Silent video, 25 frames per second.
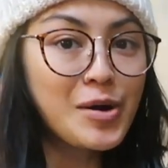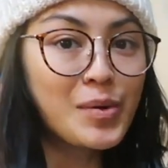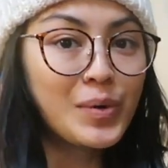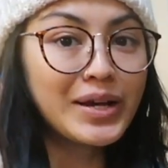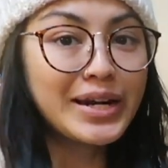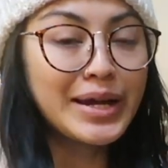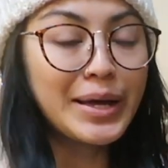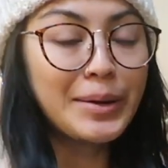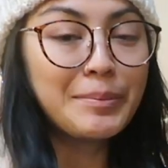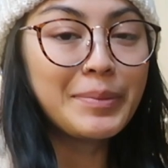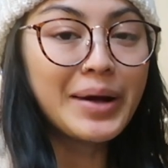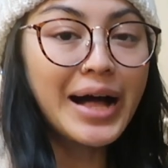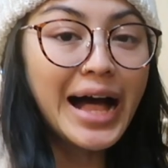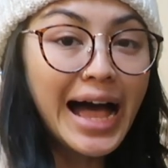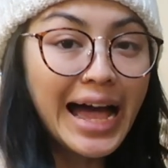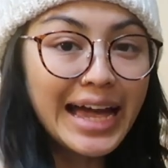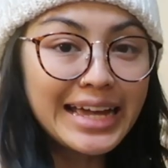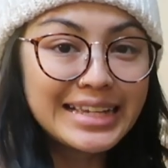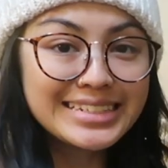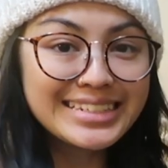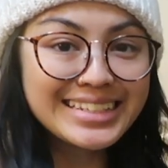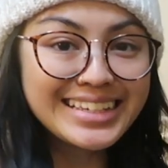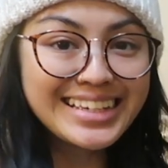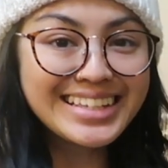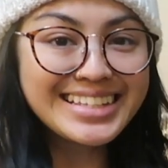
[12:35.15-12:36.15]
when I'm
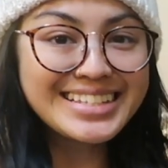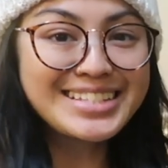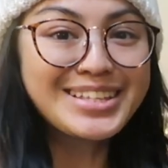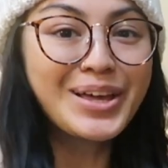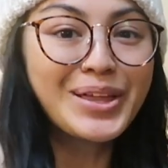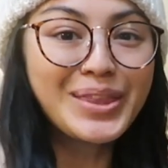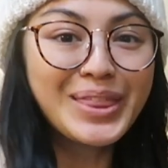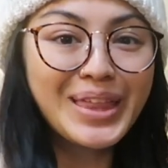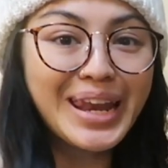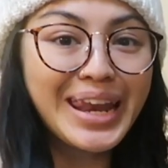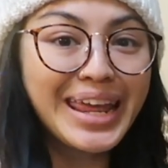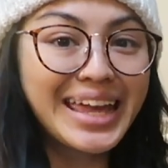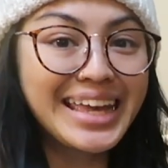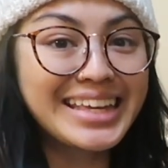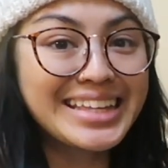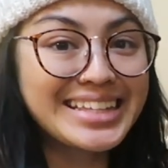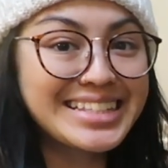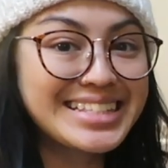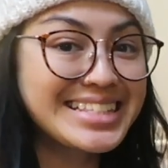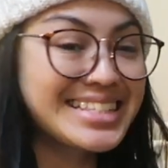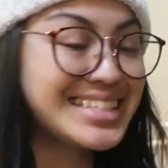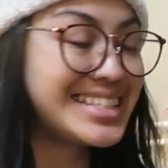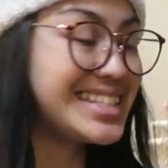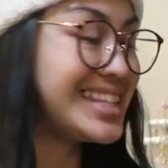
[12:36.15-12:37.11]
behind it so that I can